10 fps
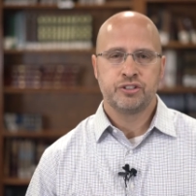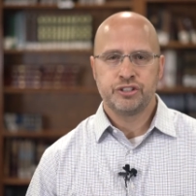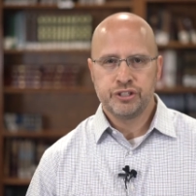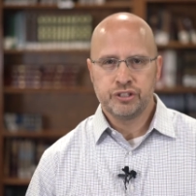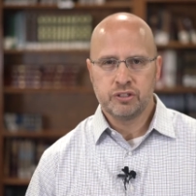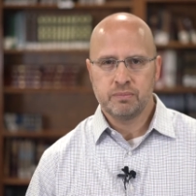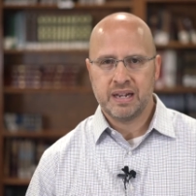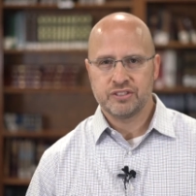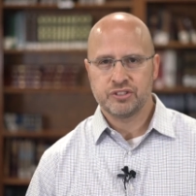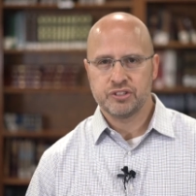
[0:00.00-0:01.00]
to
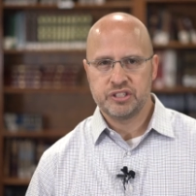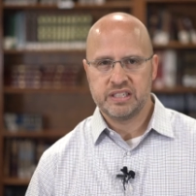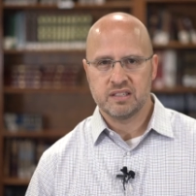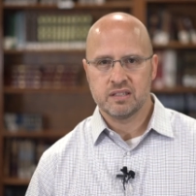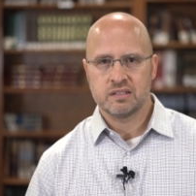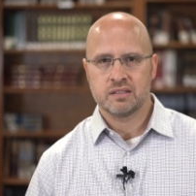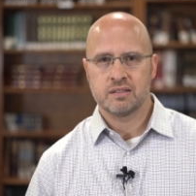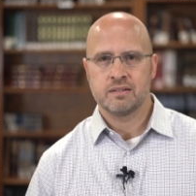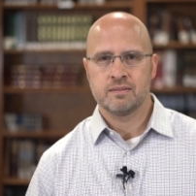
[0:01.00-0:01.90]
master Jesus.